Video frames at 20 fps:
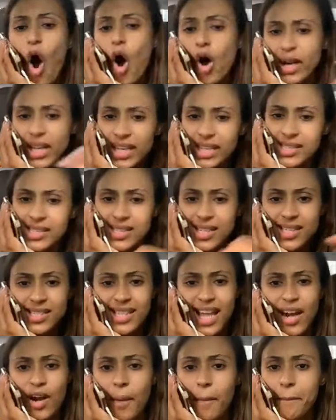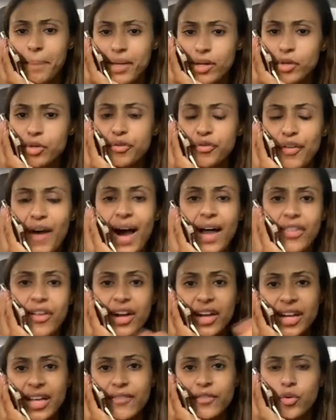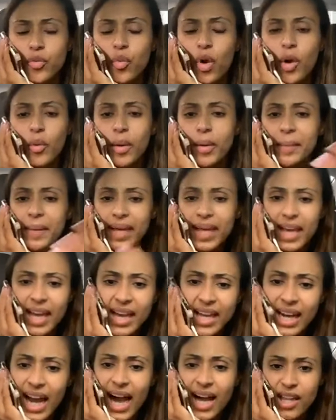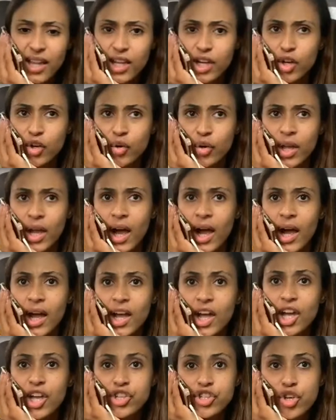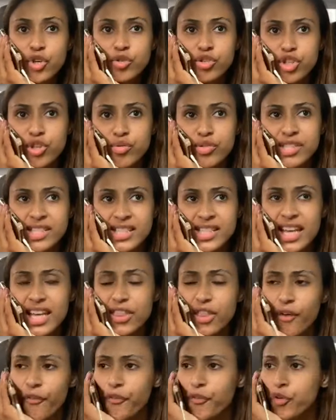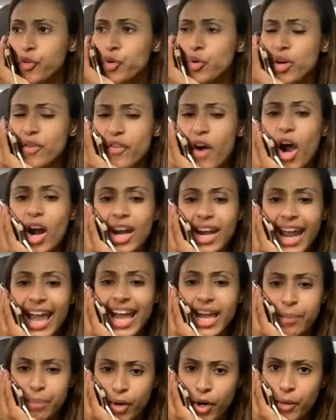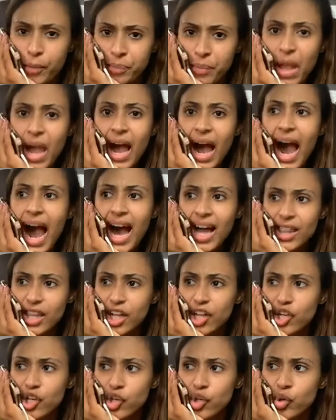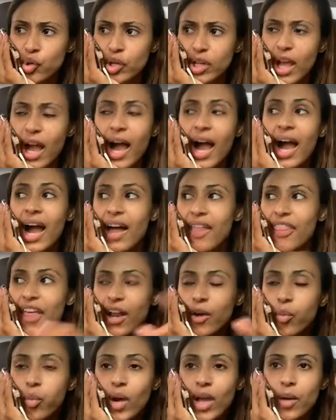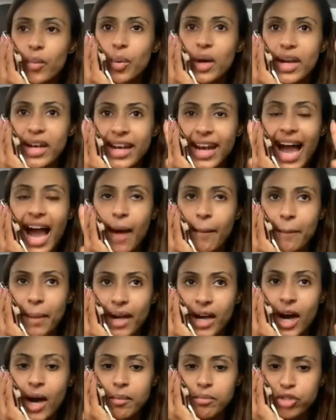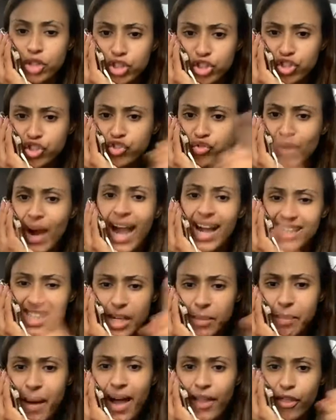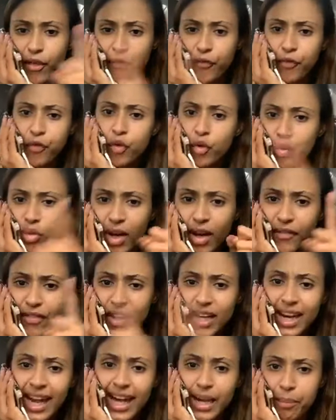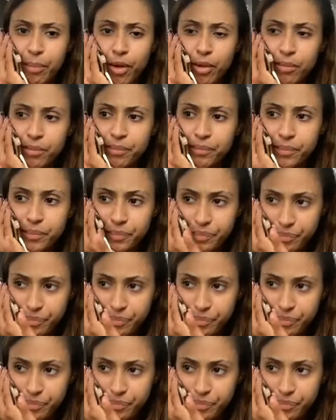audiences that are built, Father, and even where we begin, hallelujah, to see the fruit of our labor, hallelujah, that we would not become distracted by the fruit of the labor.